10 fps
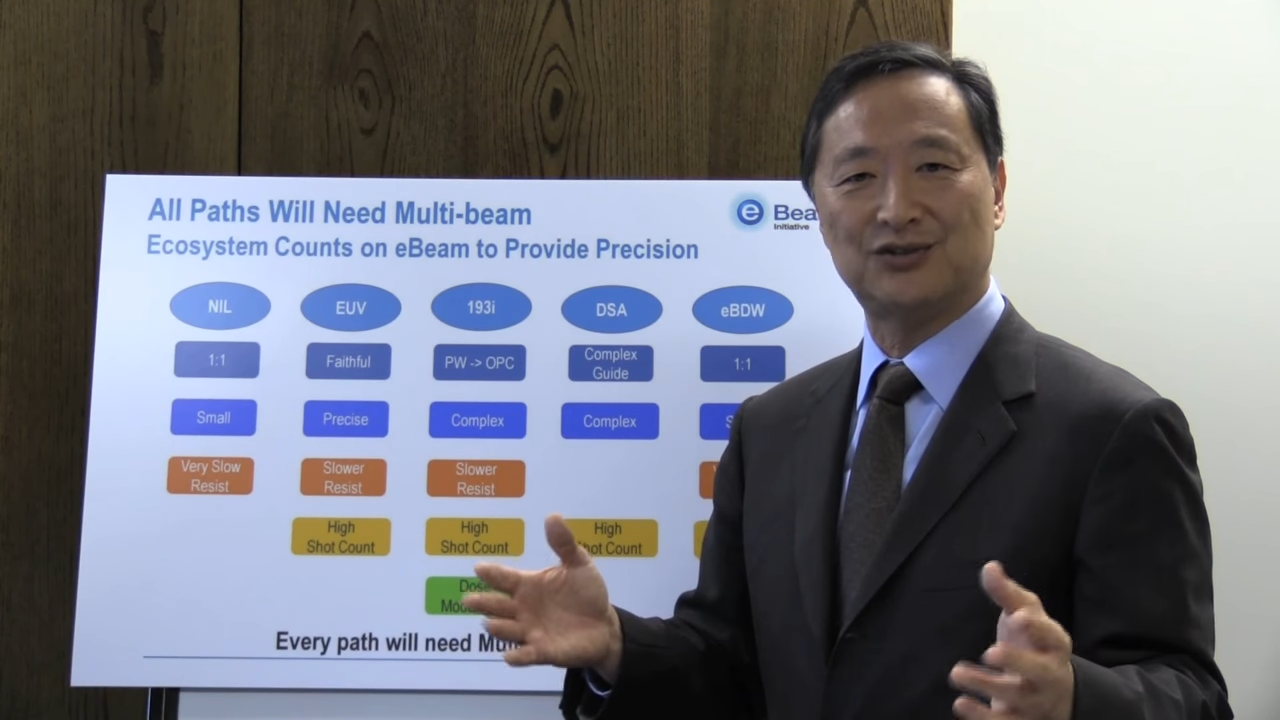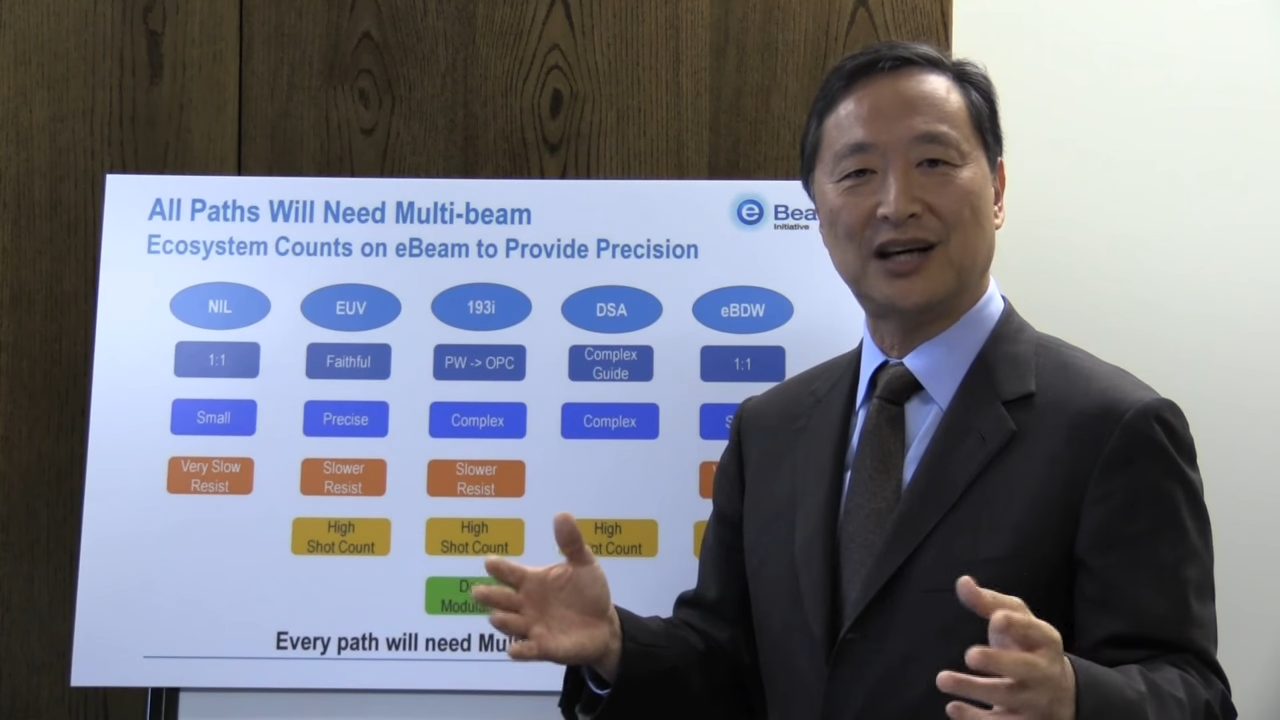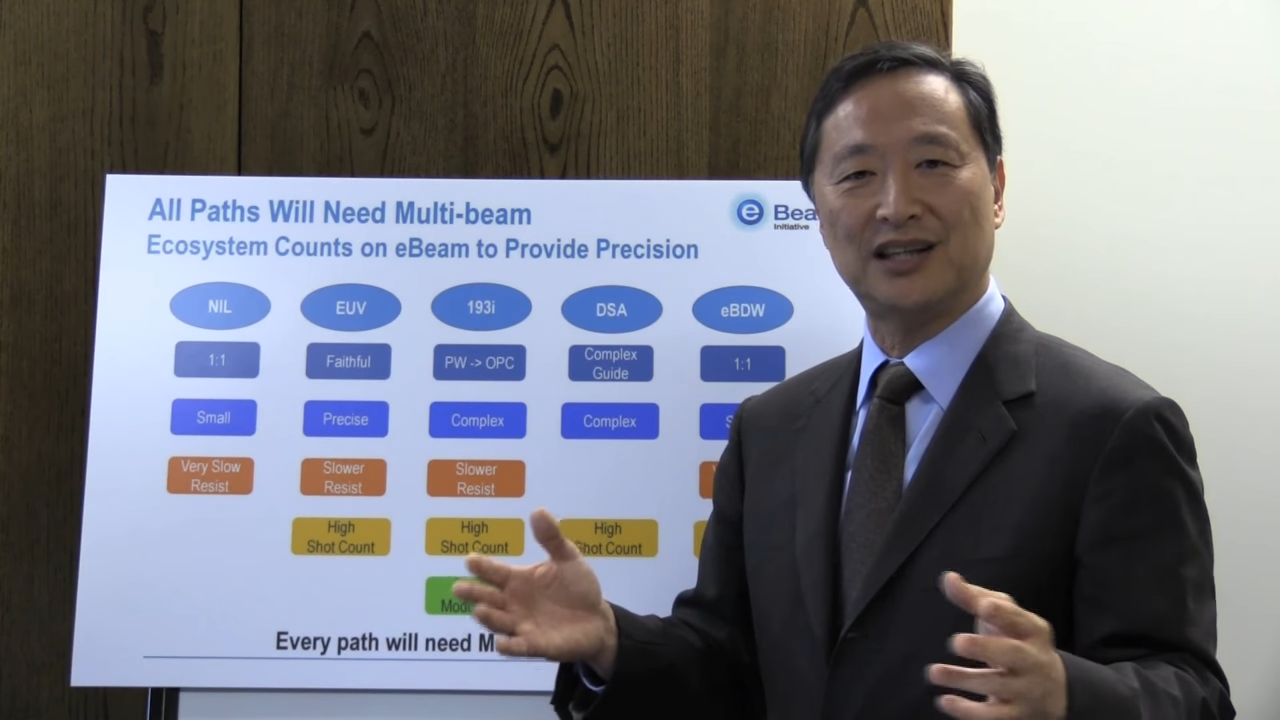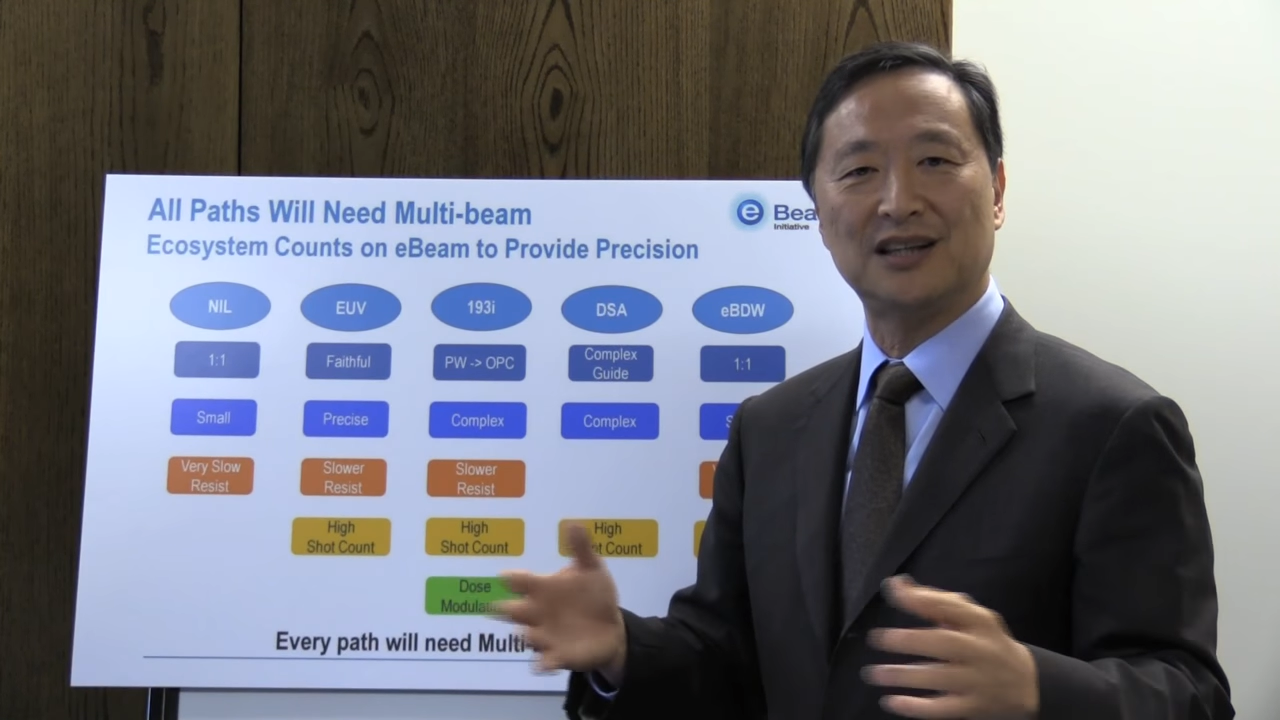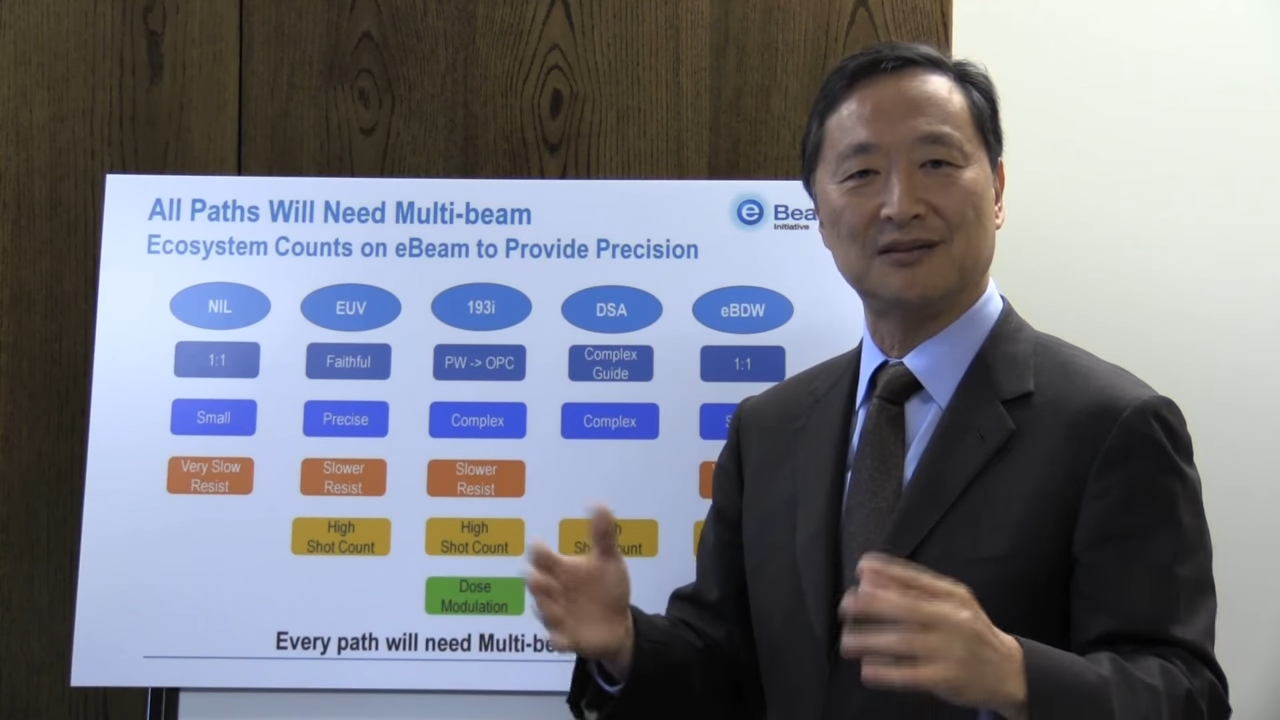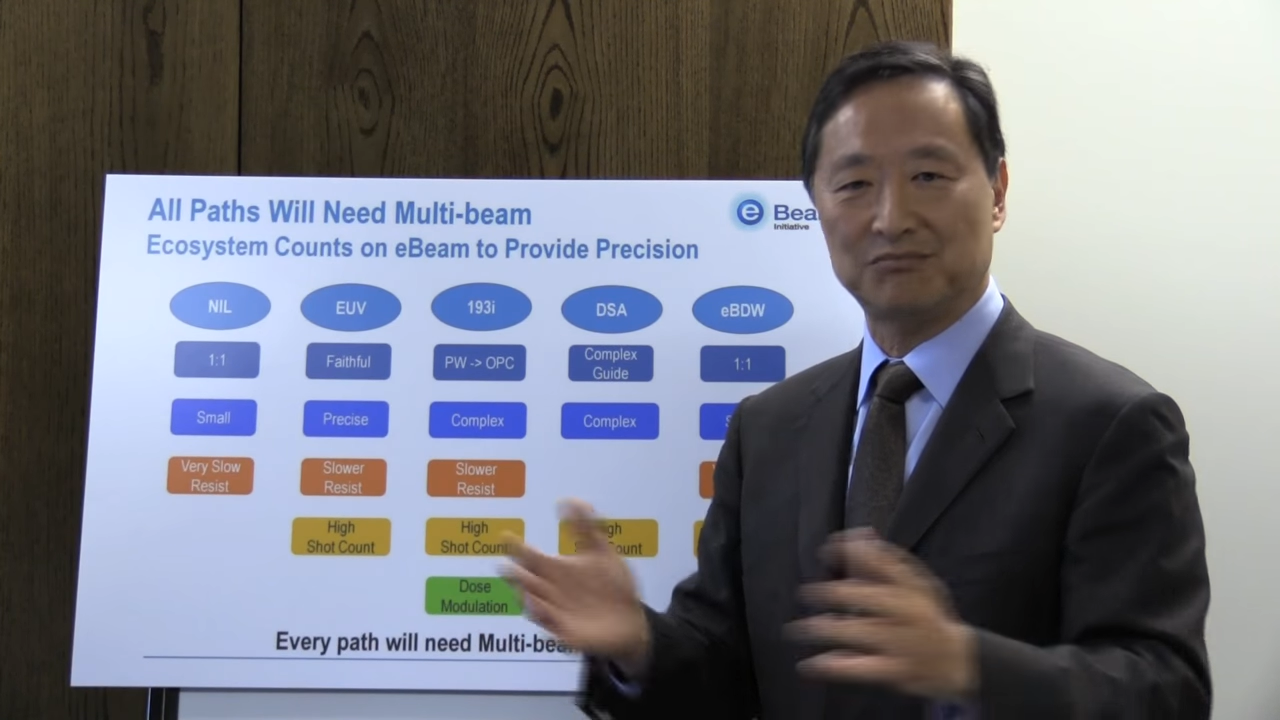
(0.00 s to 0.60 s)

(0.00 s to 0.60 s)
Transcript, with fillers: writing